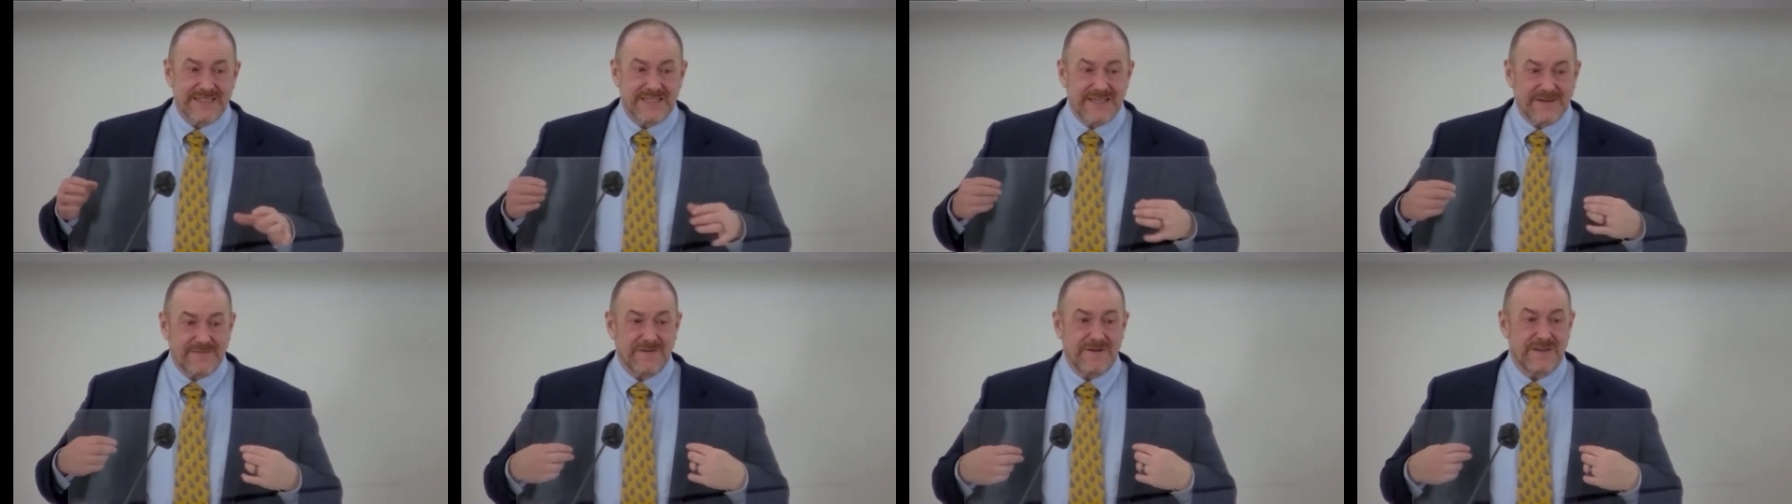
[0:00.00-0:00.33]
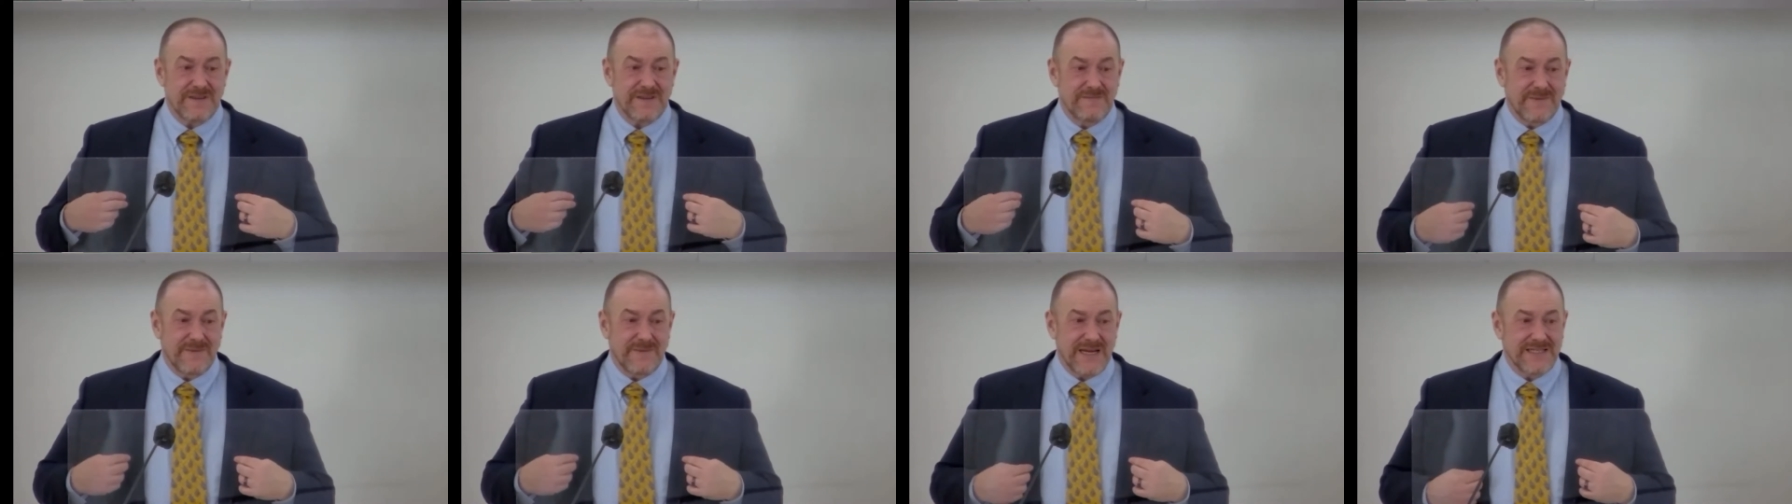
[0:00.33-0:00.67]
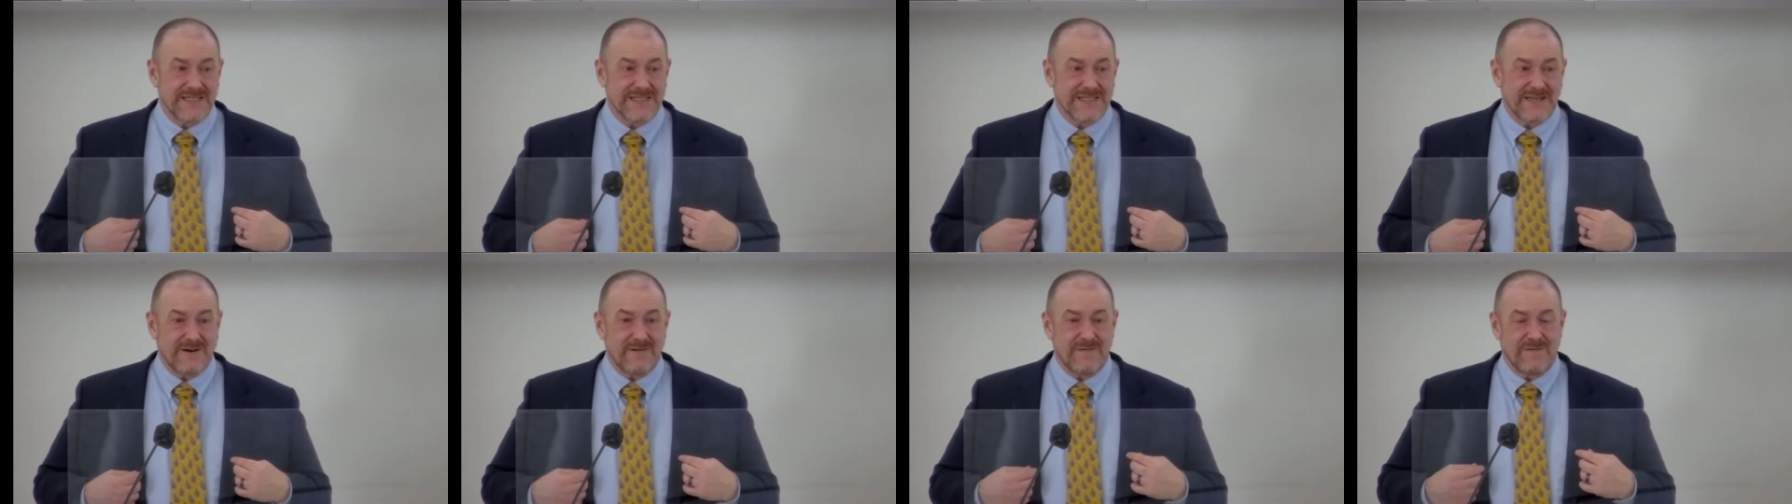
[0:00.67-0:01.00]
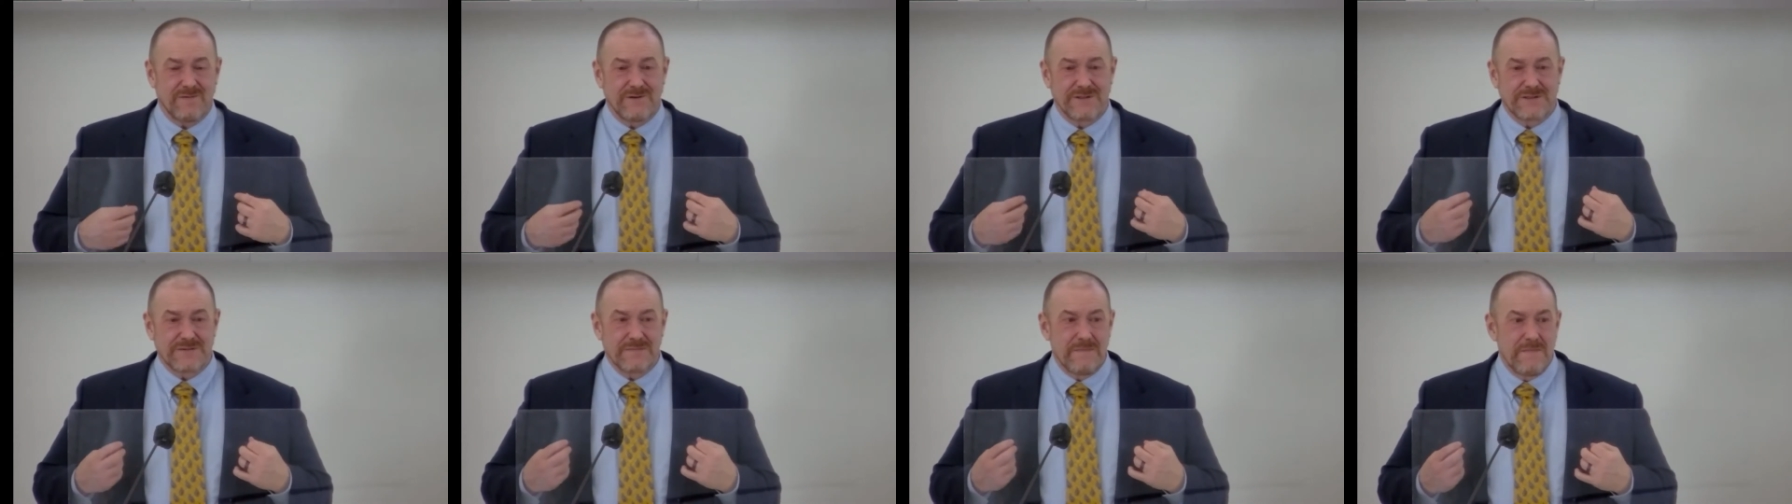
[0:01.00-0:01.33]
different than
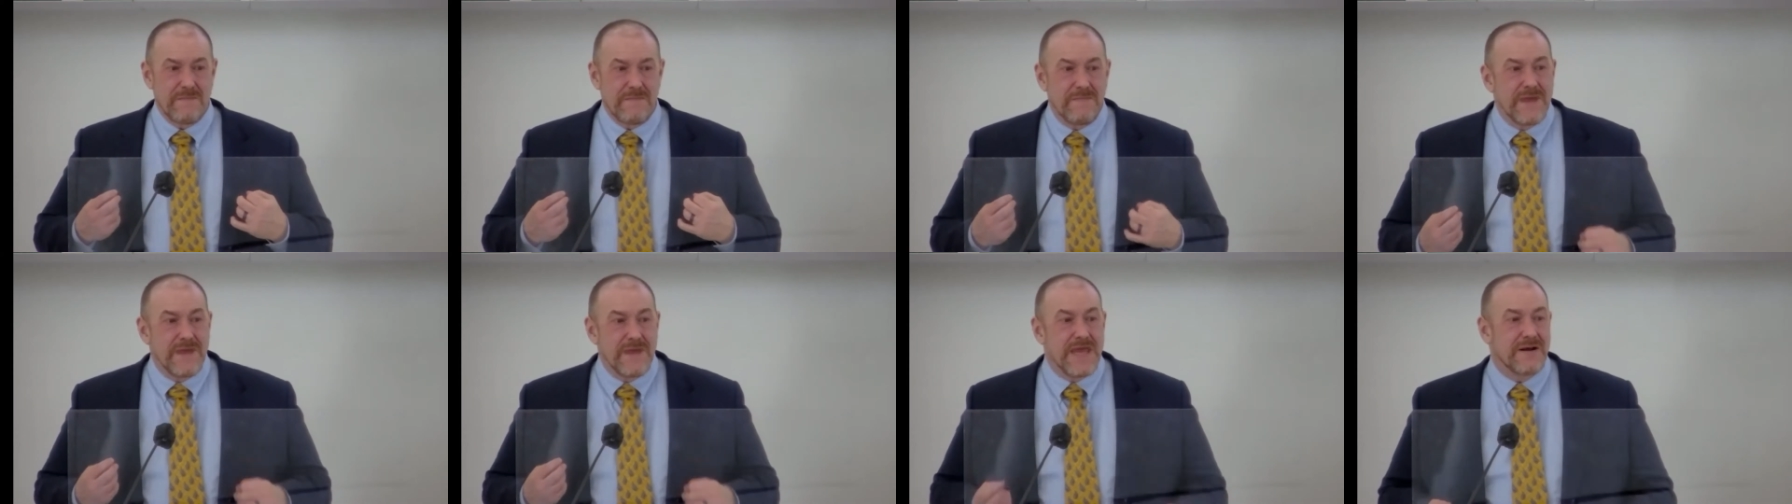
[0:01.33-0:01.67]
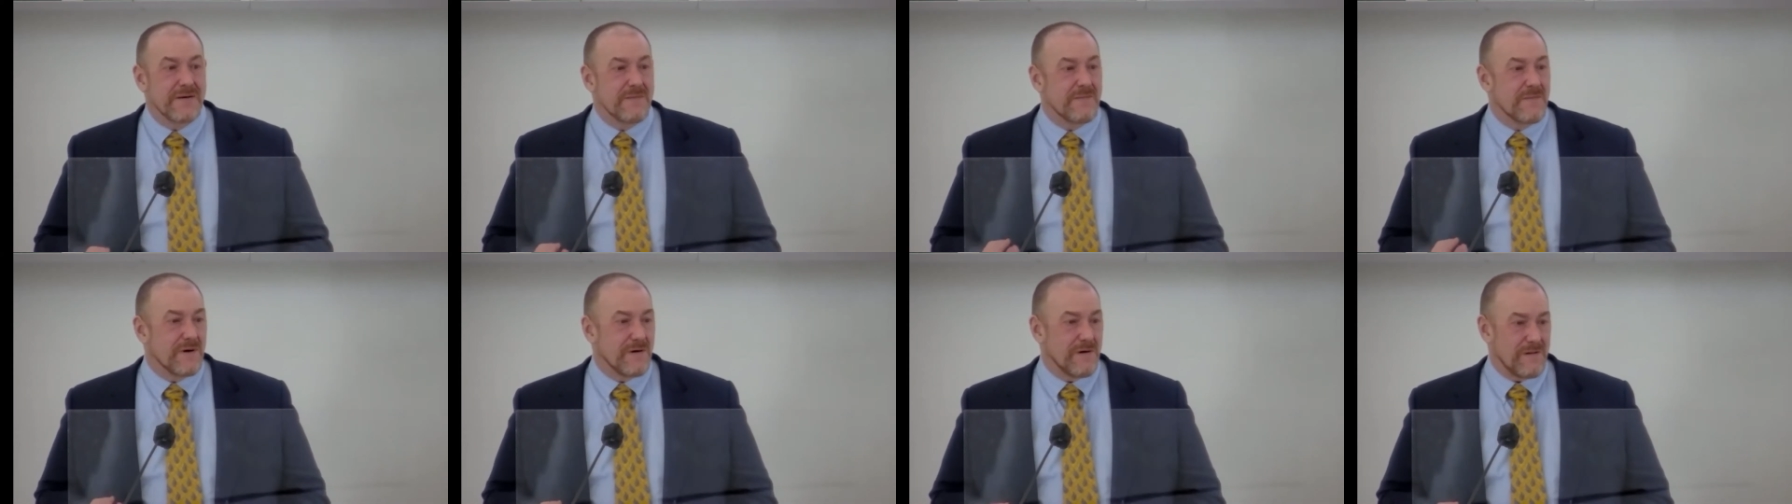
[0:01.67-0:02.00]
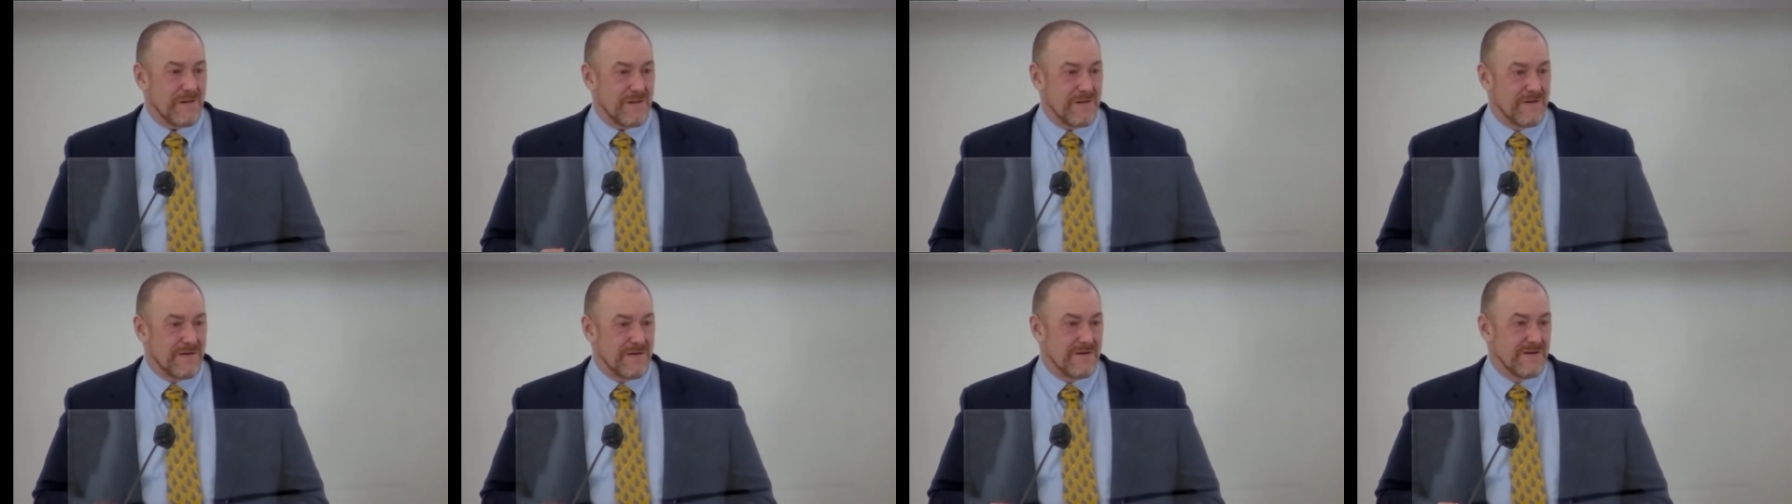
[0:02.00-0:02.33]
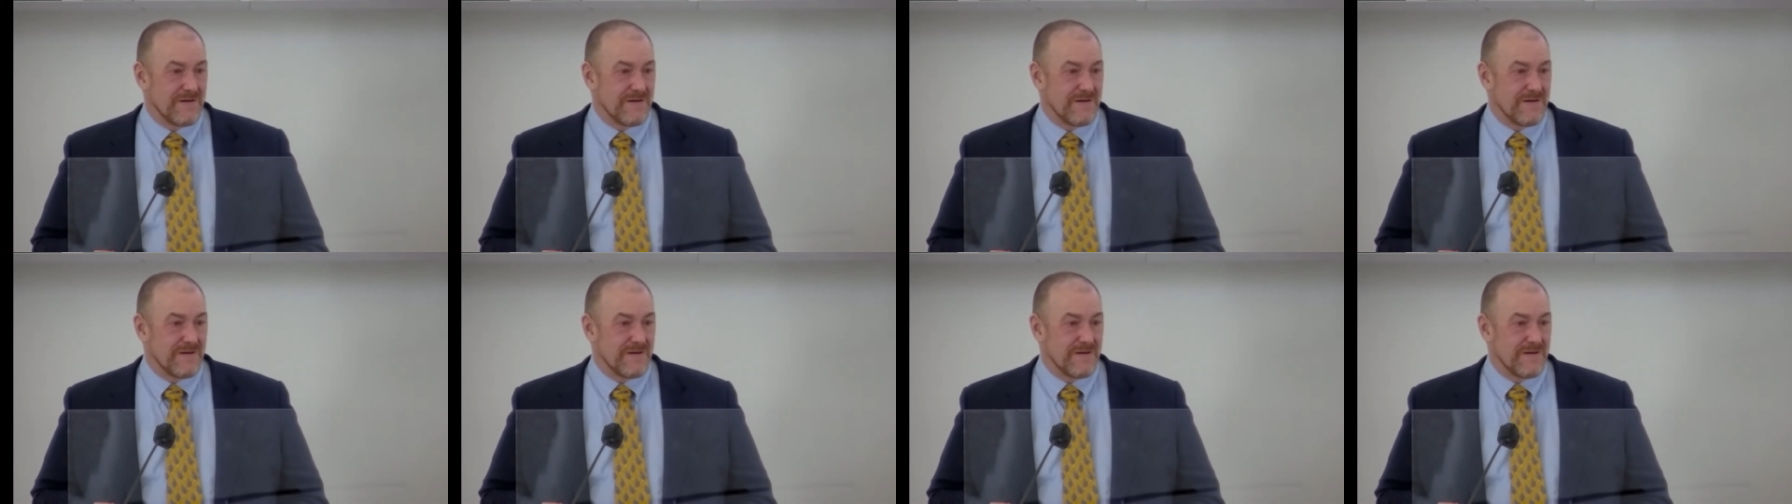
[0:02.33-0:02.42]
myself was minimal